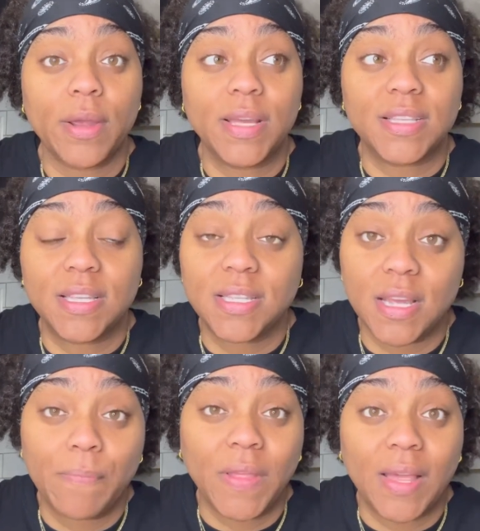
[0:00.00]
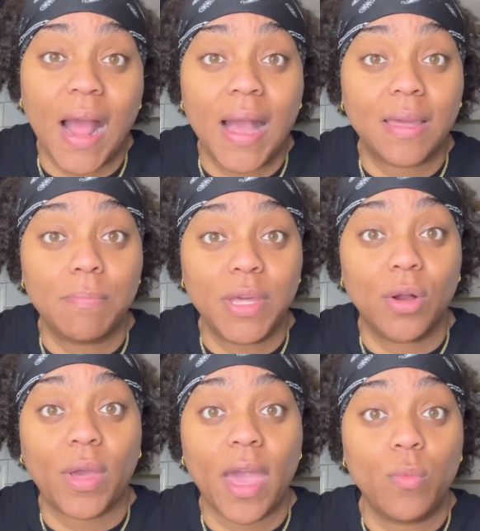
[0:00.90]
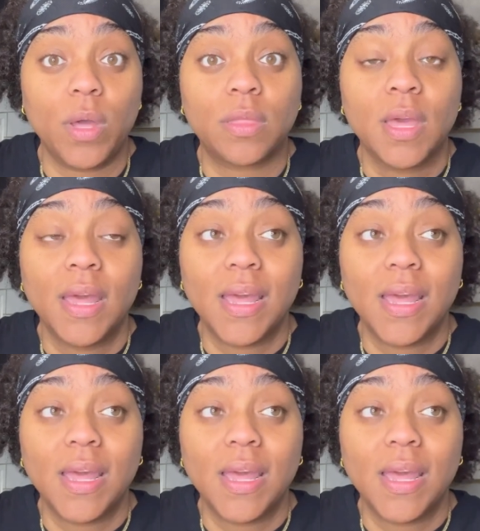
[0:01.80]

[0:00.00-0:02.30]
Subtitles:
Is this something that I can be okay with?